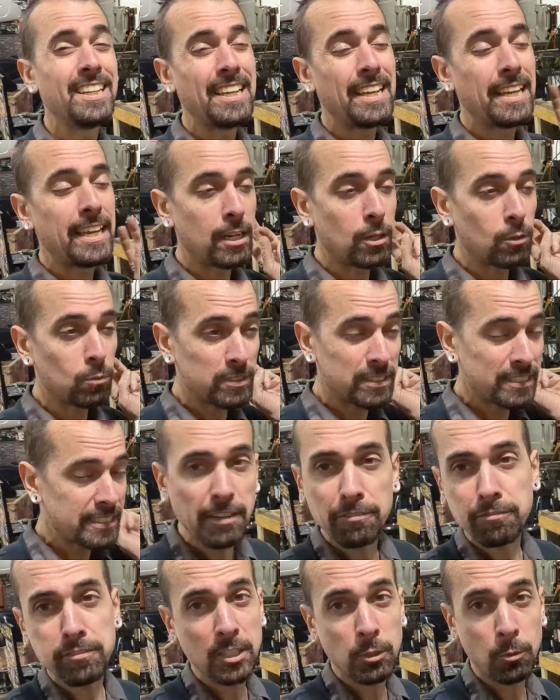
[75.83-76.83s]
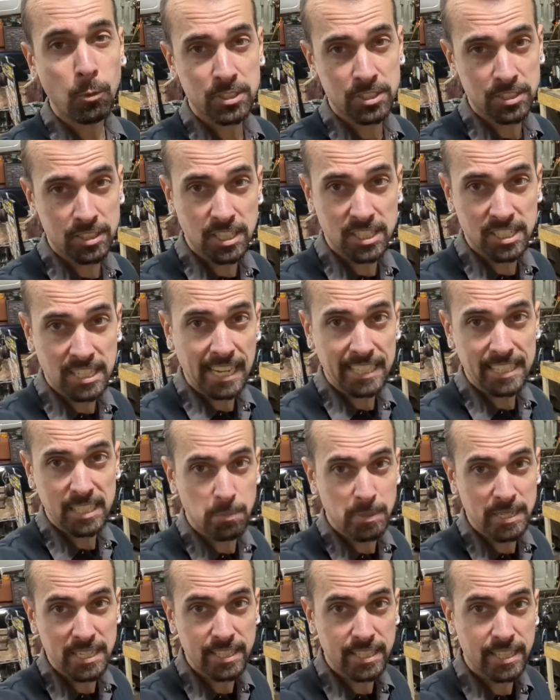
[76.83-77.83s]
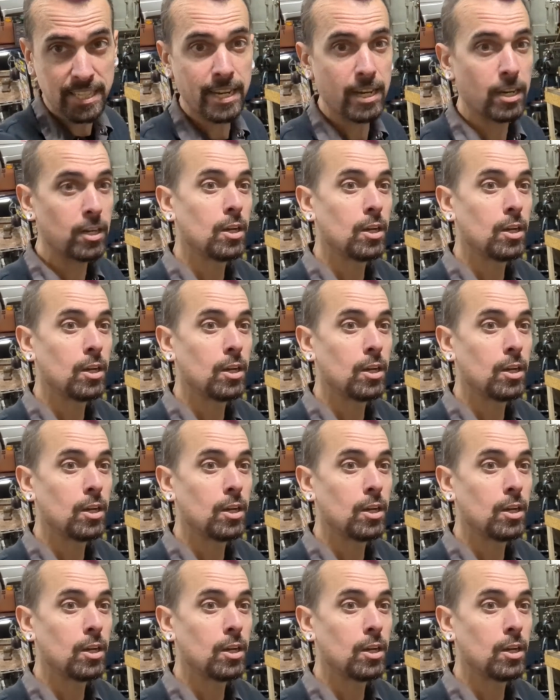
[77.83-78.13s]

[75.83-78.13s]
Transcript: and it definitely wasn't designed to be in there,